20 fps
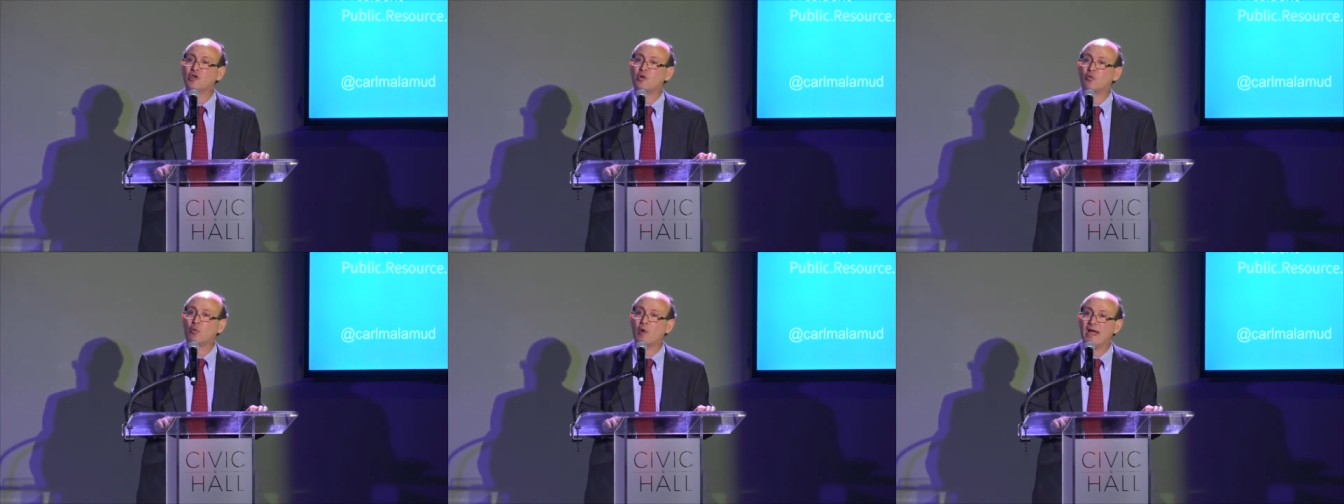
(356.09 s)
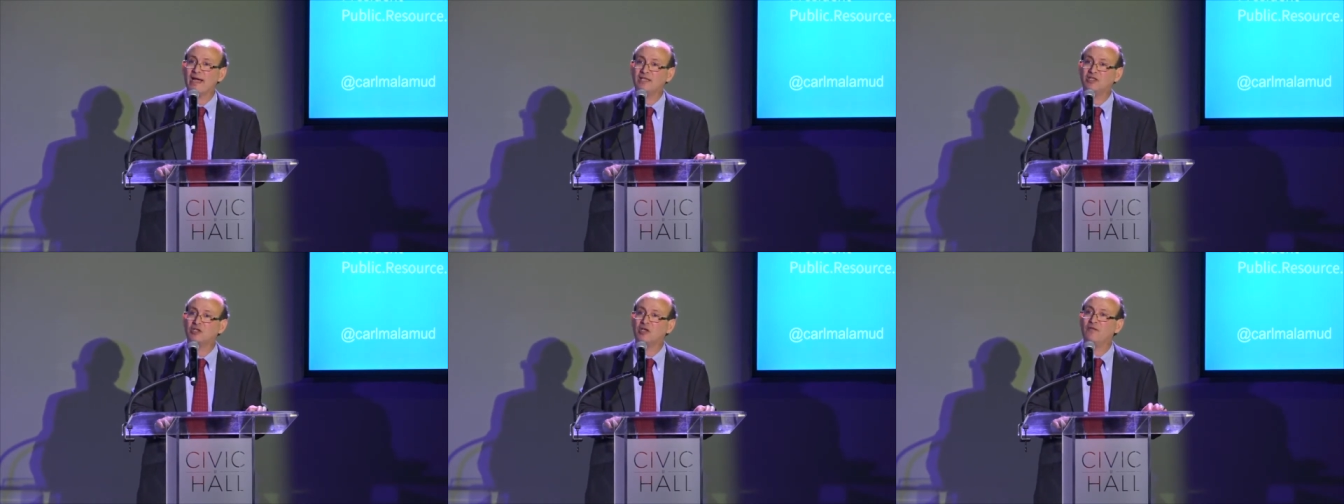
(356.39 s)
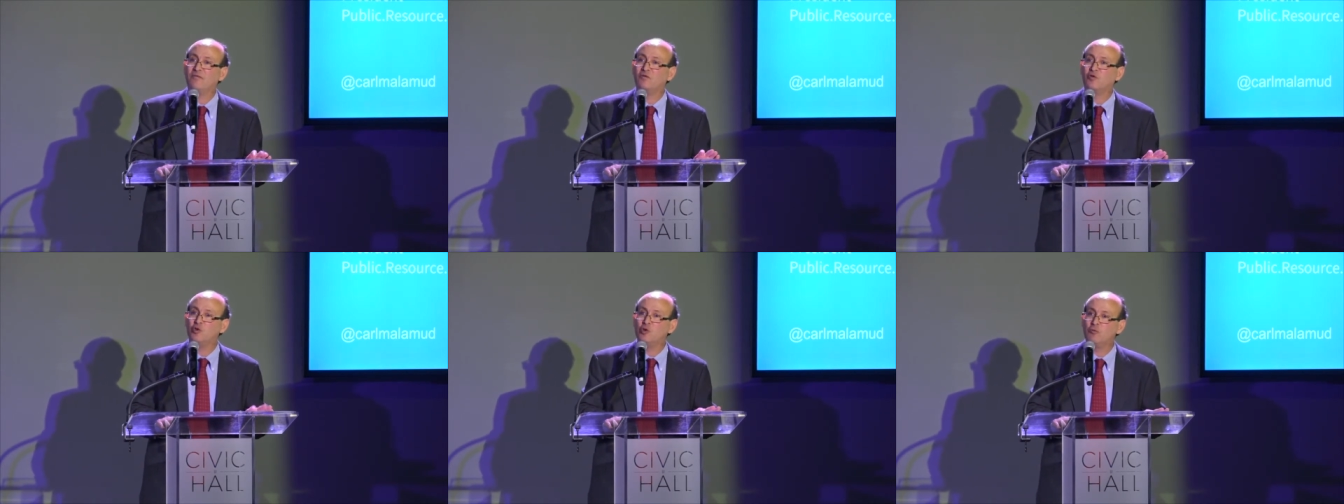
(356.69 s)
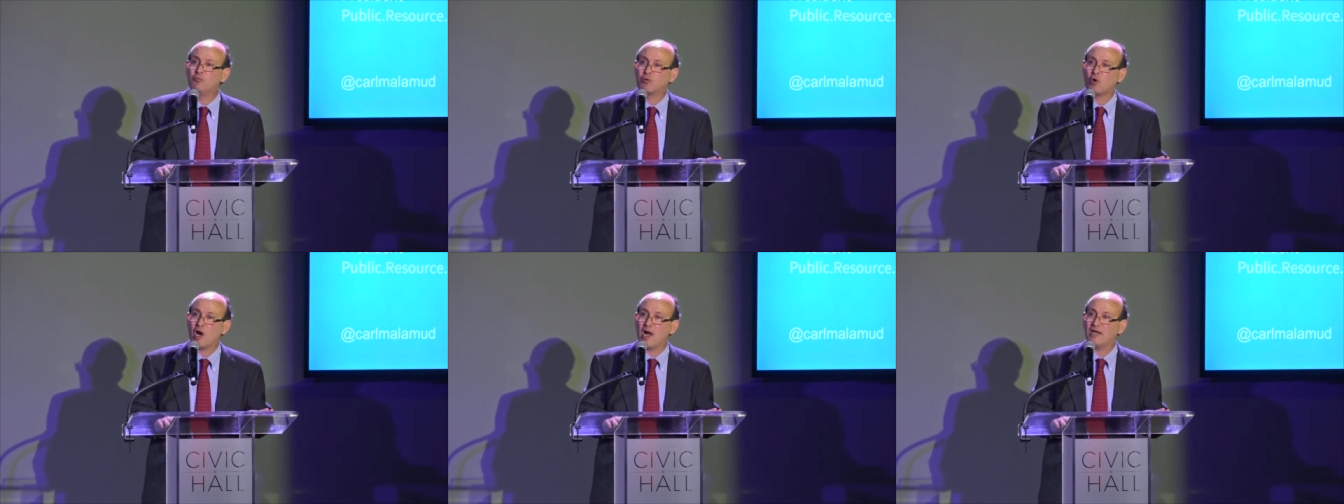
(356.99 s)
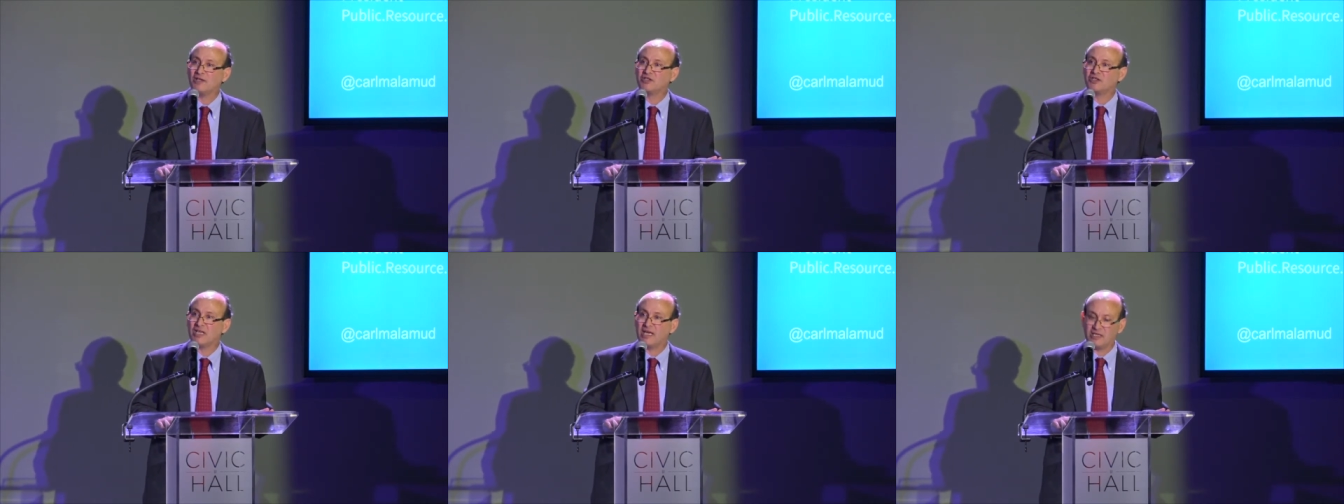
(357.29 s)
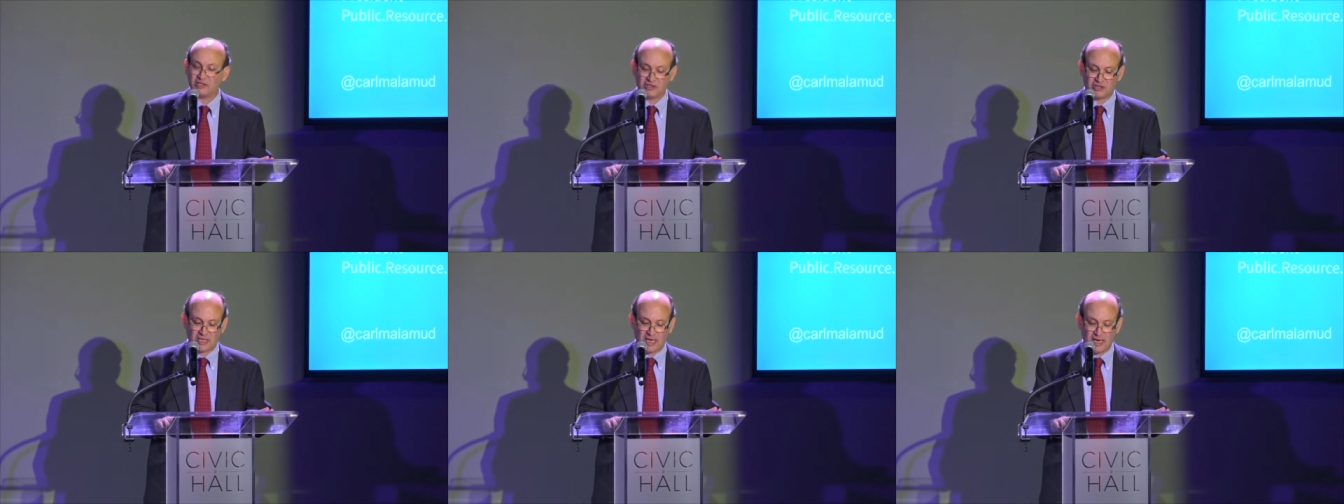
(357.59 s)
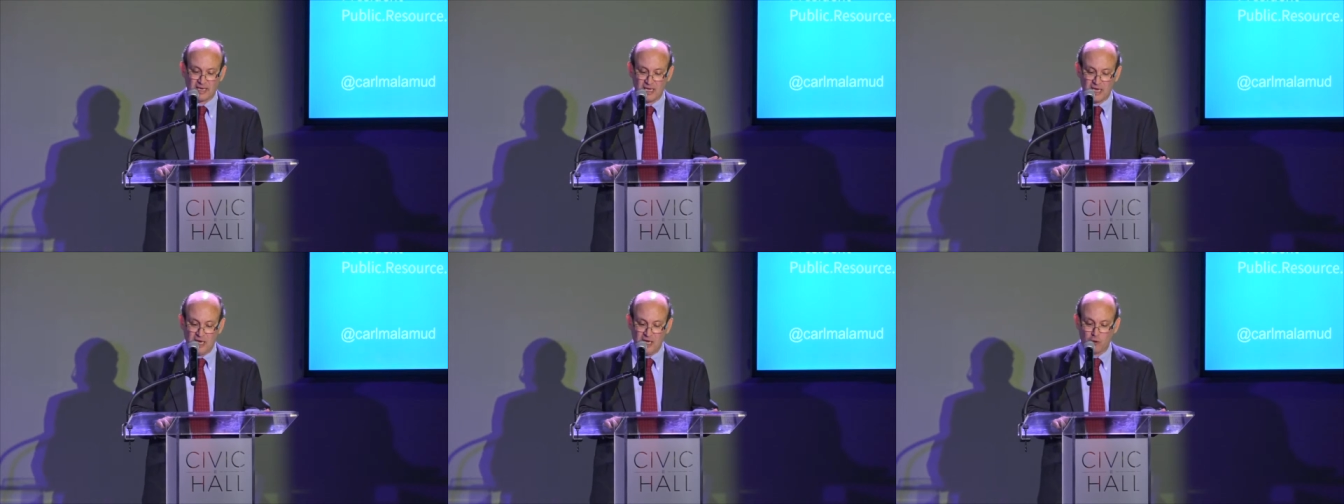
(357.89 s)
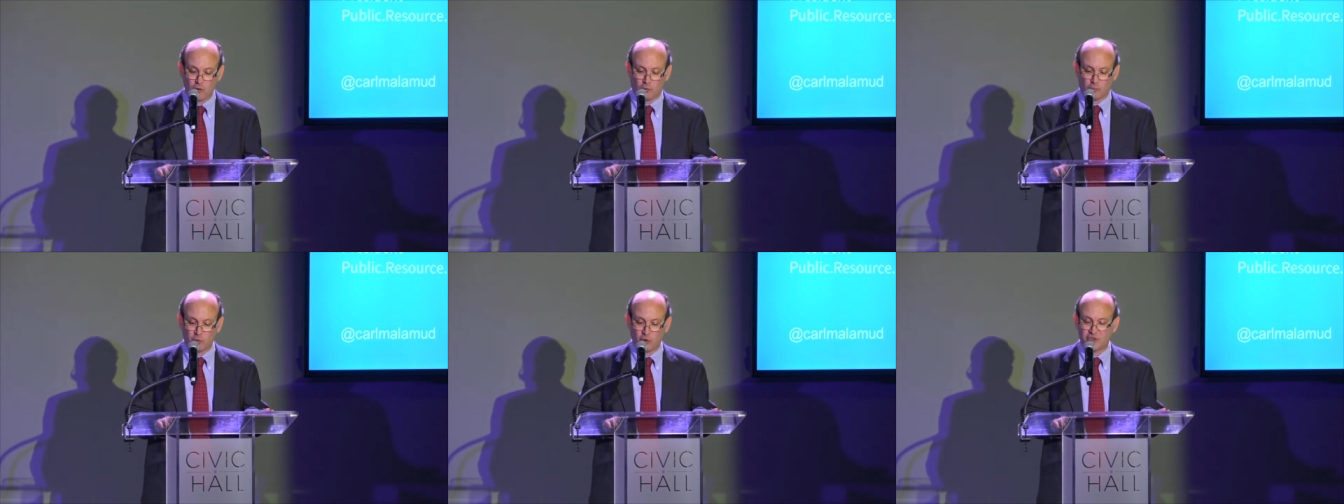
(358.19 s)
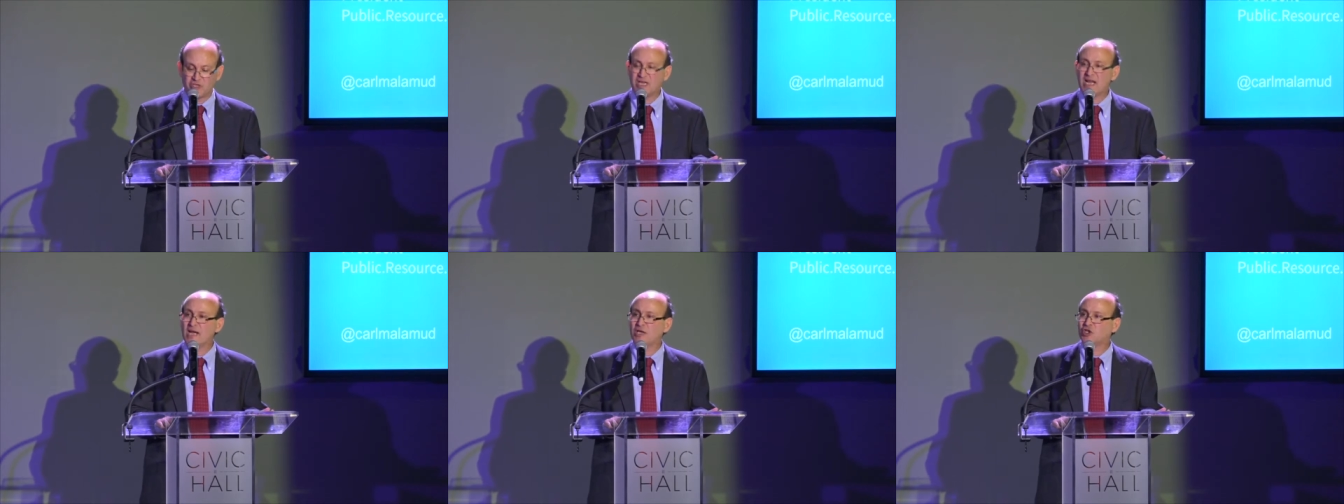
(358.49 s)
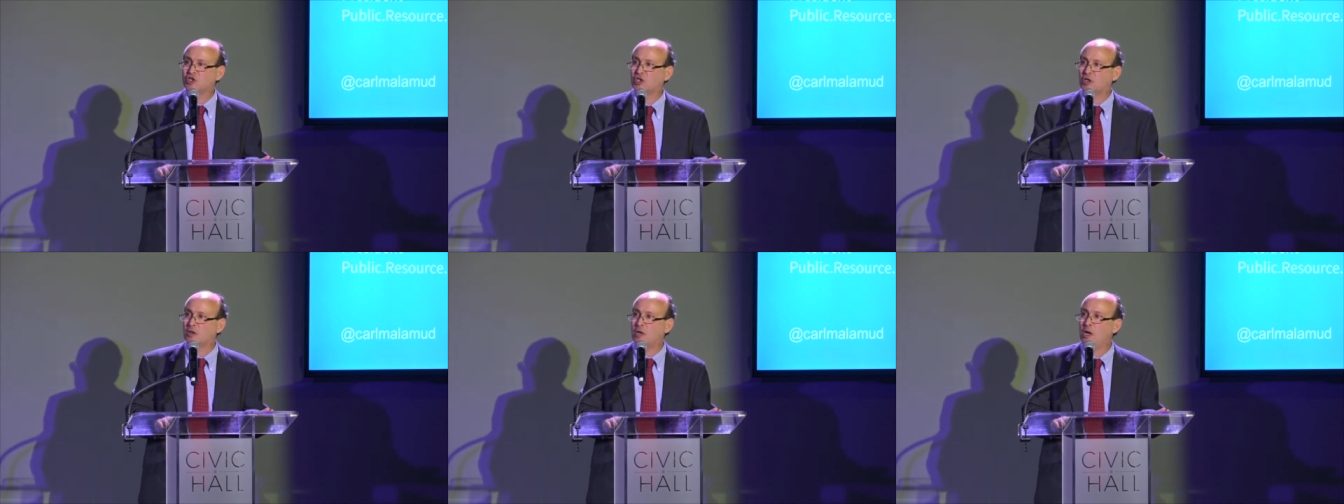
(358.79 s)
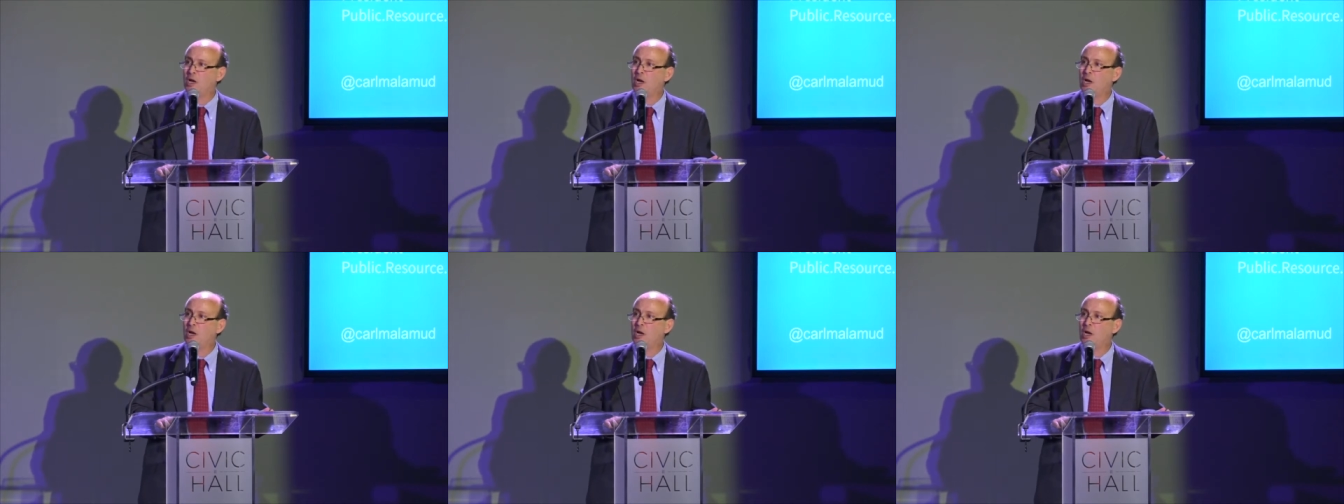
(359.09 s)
rights of due process and equal protection